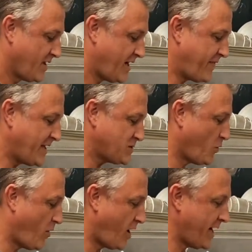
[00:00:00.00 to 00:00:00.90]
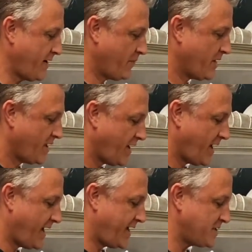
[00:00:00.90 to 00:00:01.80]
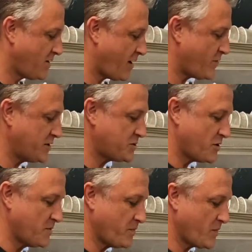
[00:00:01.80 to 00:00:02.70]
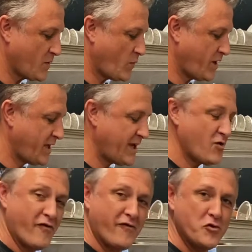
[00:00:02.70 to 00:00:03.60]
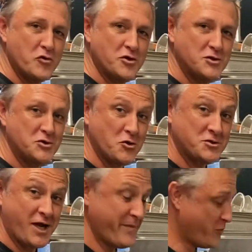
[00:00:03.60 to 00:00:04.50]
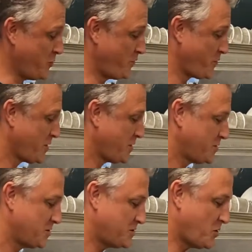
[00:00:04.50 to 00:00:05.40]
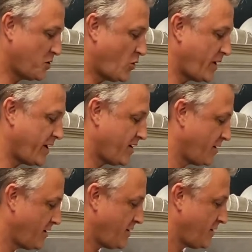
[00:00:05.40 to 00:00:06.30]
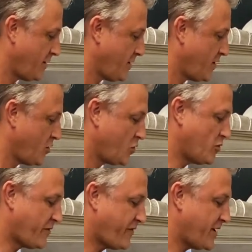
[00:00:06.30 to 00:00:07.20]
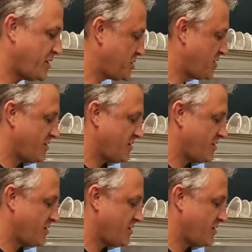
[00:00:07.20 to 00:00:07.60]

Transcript: And that's why at a Thai restaurant, we can get your food to your table so quick, cooked fresh,